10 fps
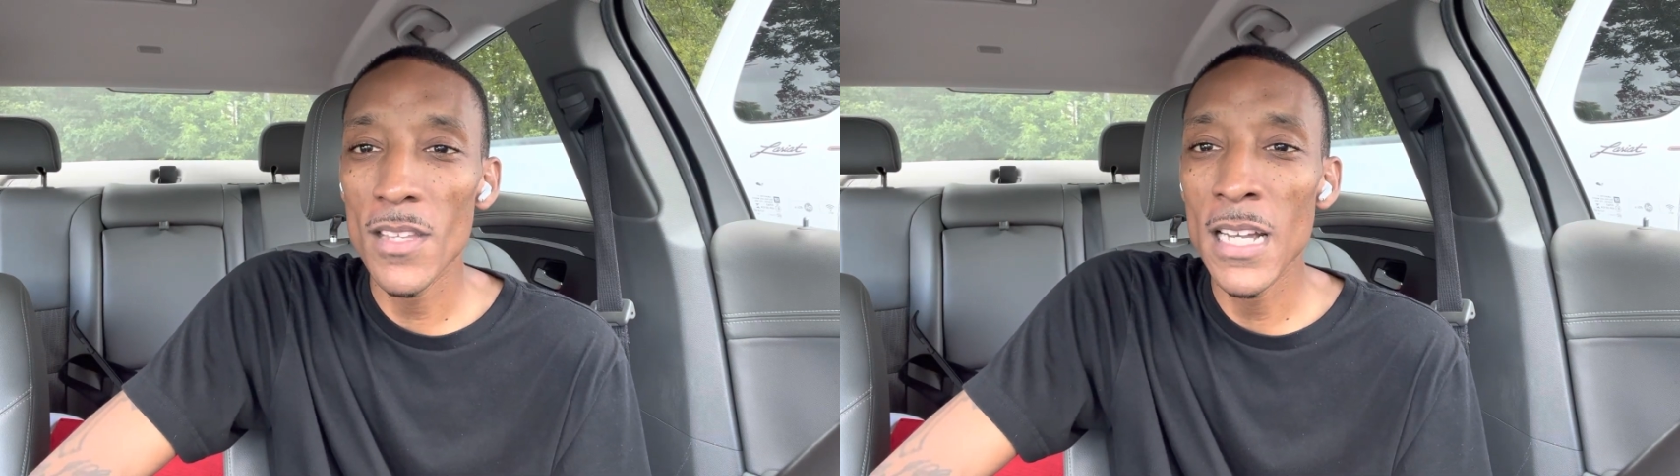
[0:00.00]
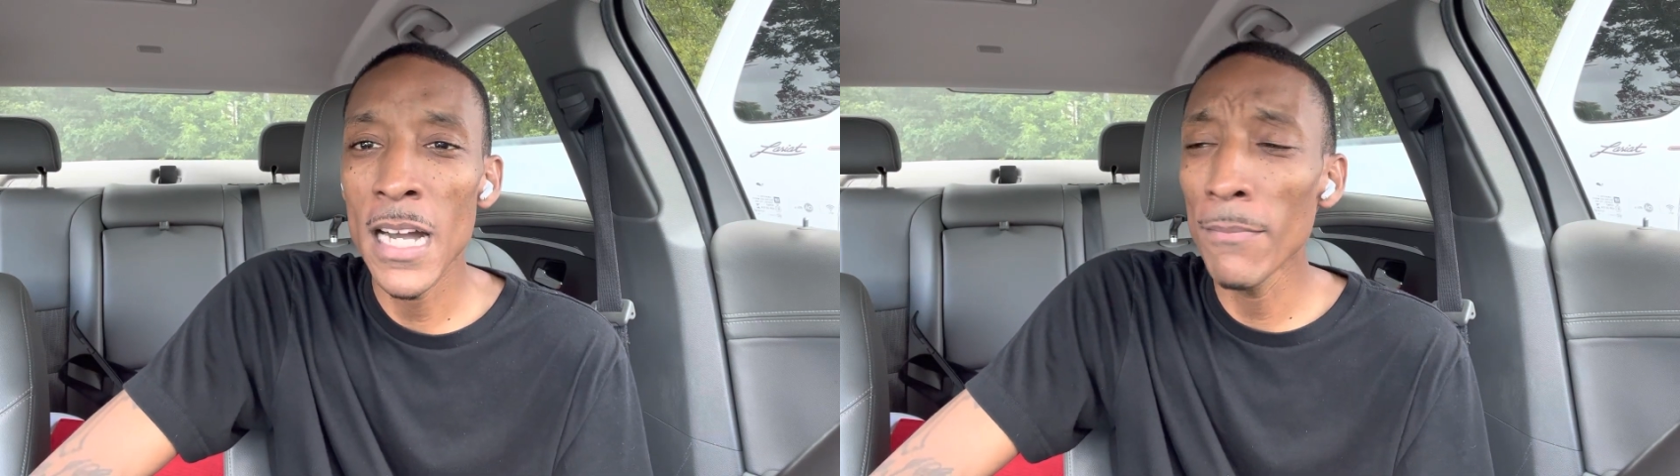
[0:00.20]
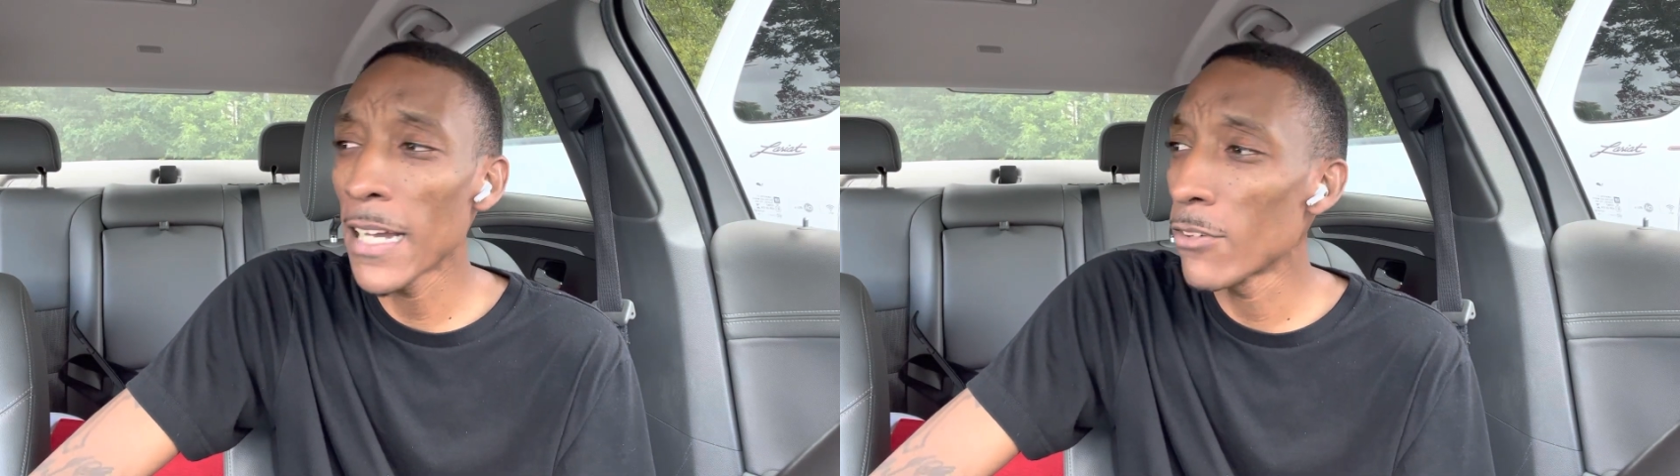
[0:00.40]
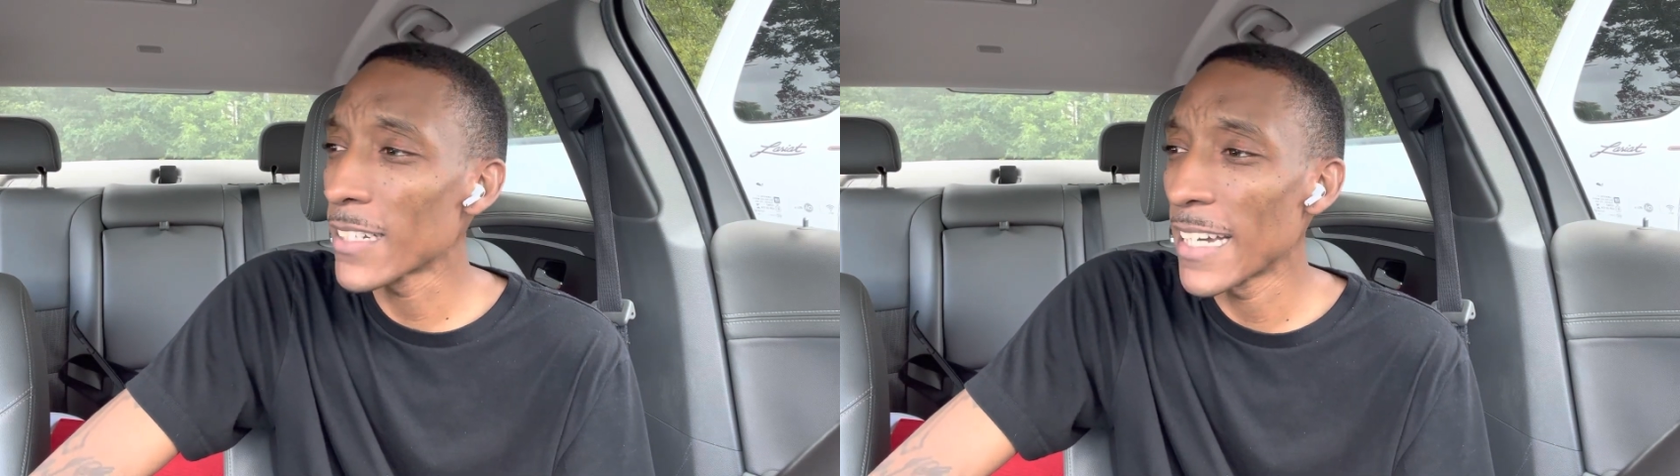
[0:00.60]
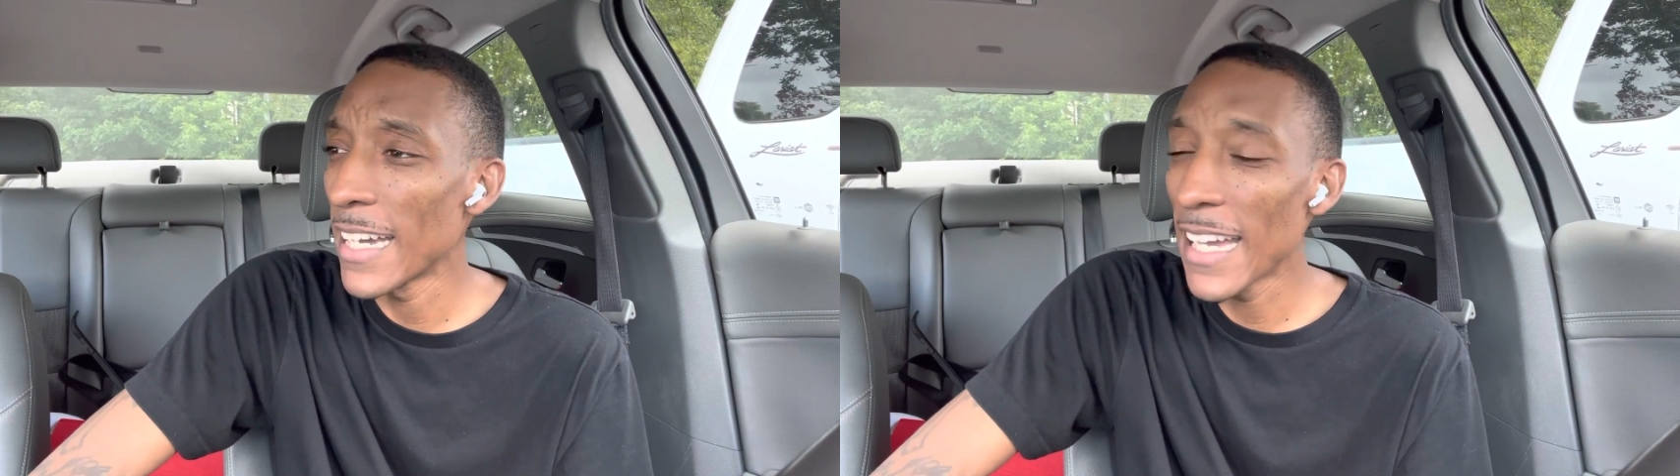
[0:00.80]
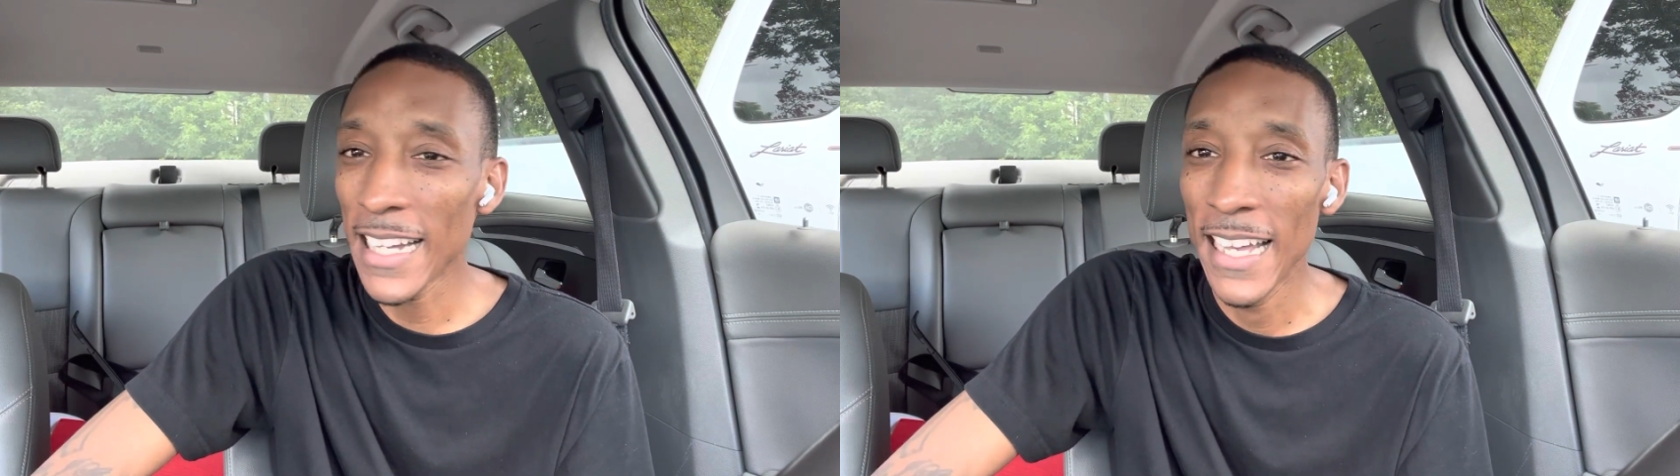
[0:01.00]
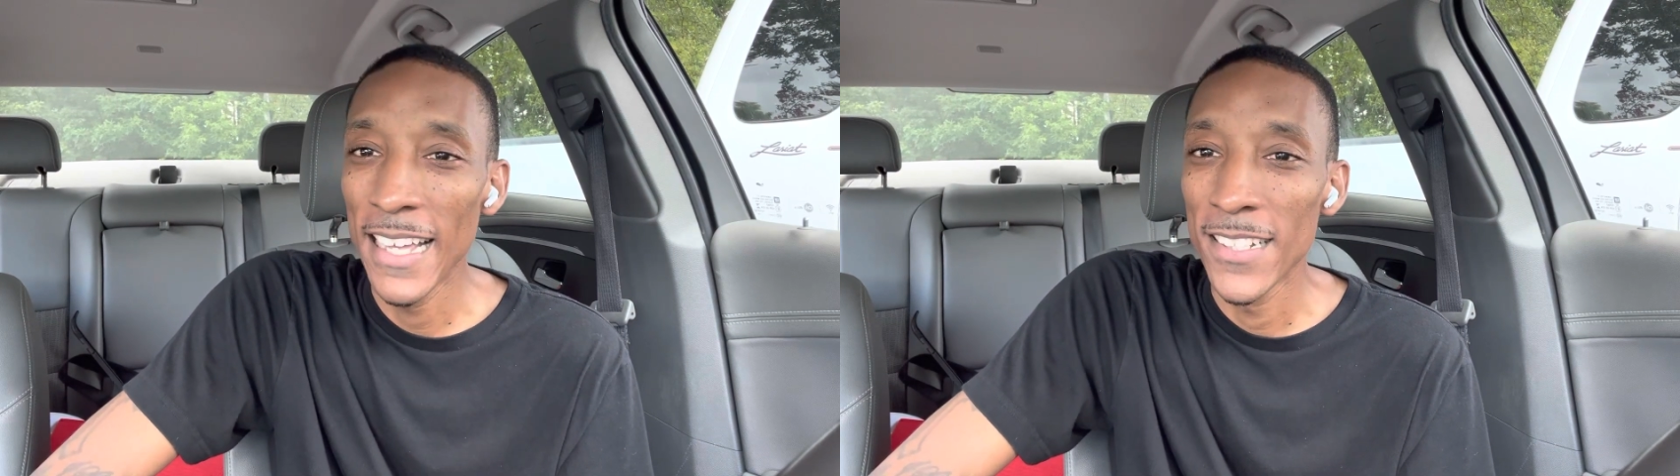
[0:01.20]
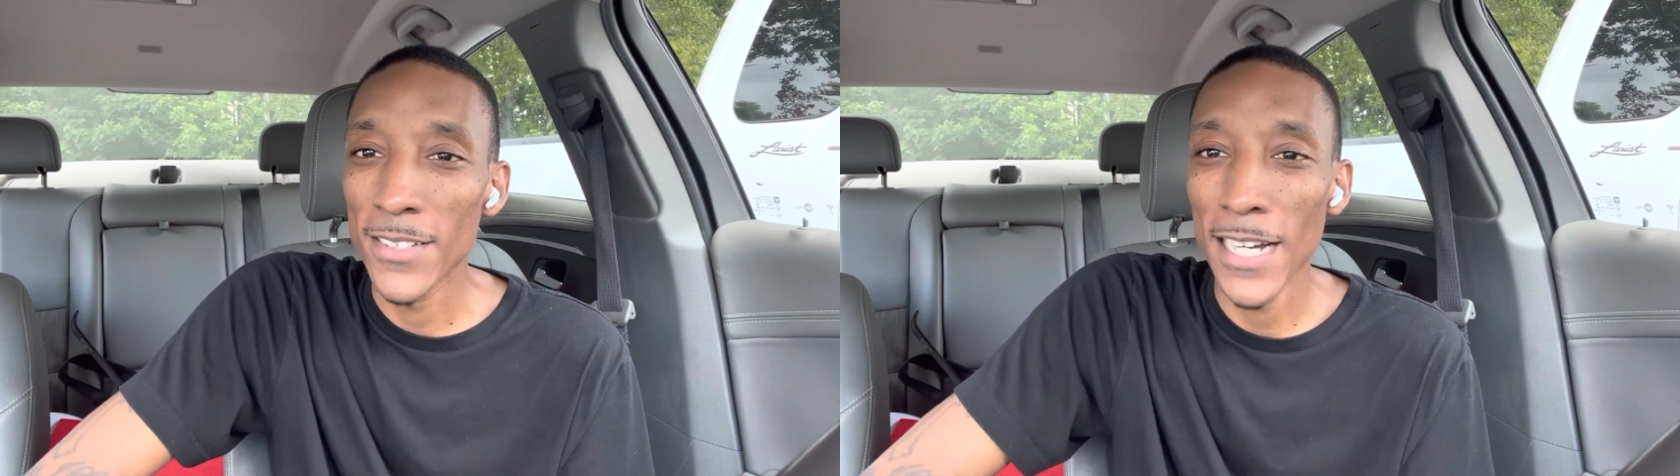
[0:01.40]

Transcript: I'm like, what the heck? So